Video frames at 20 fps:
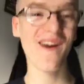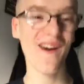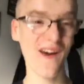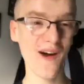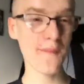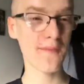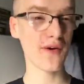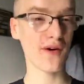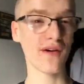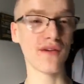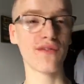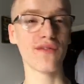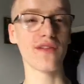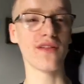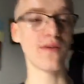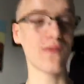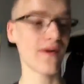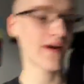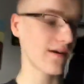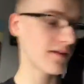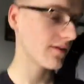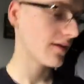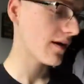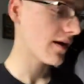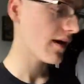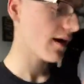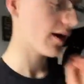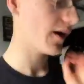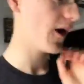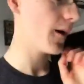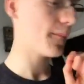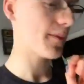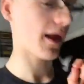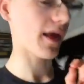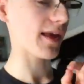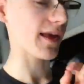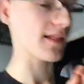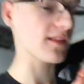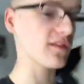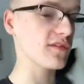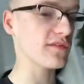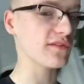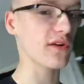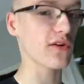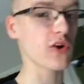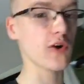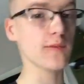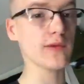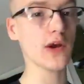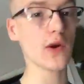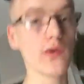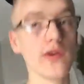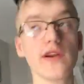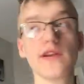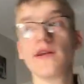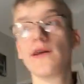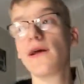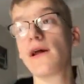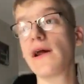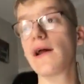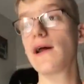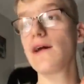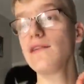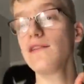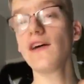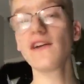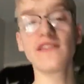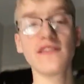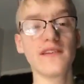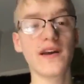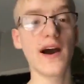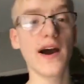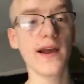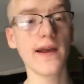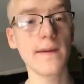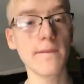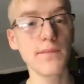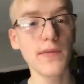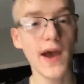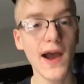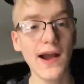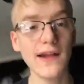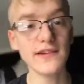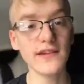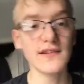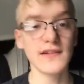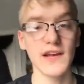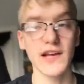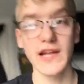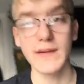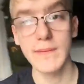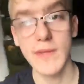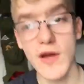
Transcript: hope you're all feeling well and hope I can get this vlog uploaded. Last night I did like an